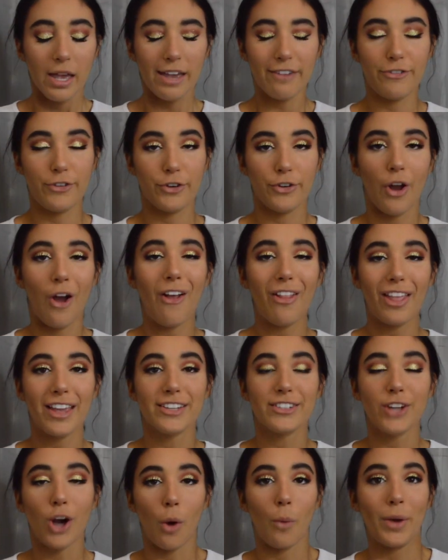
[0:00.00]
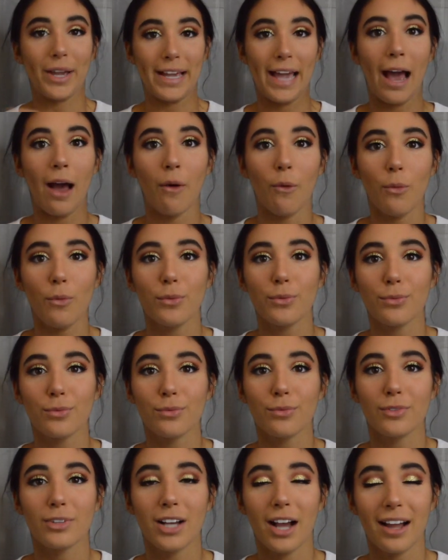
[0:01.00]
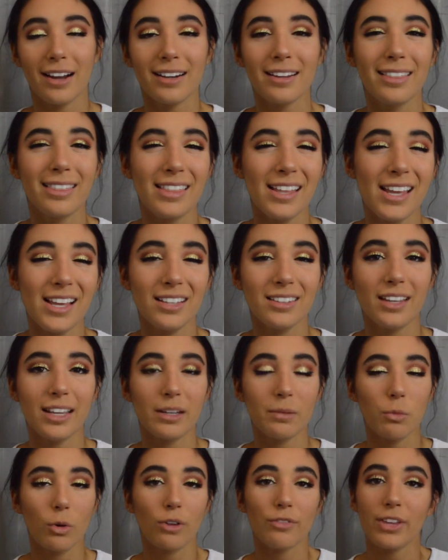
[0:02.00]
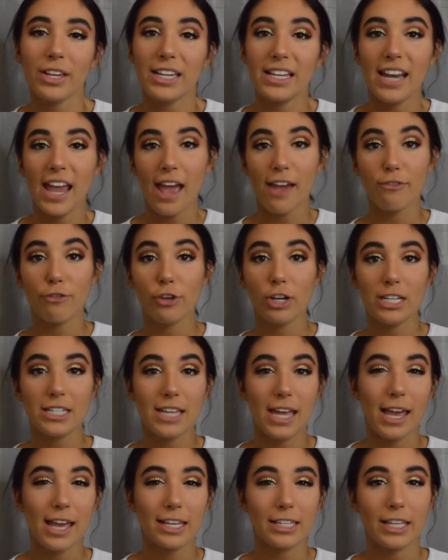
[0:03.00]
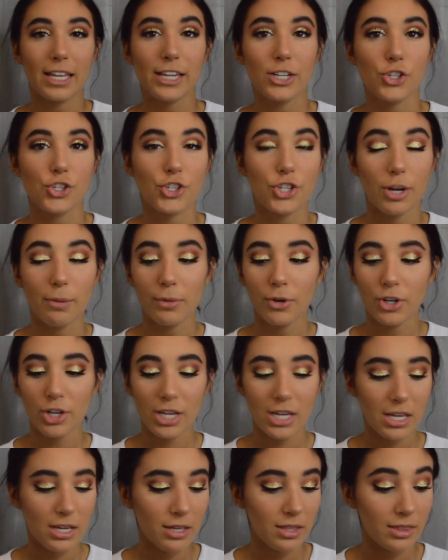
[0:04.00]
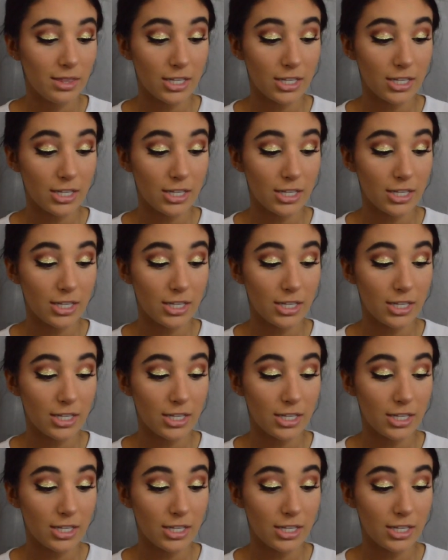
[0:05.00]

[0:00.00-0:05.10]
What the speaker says: if you're not like going out kind of thing, like more of like an everyday, like shimmery.